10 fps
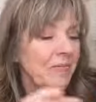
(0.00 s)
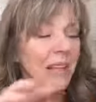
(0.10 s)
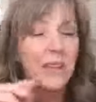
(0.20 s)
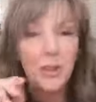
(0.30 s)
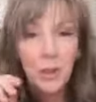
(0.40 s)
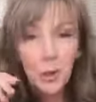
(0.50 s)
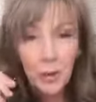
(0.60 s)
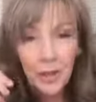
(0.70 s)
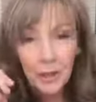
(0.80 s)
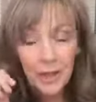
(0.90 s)
So
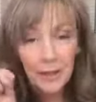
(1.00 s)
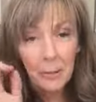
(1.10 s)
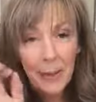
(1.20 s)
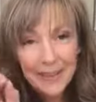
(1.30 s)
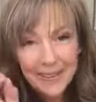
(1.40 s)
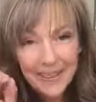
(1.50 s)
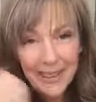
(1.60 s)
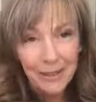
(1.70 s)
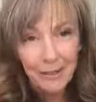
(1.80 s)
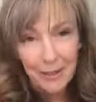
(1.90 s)
you can, and the best
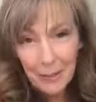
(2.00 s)
thing for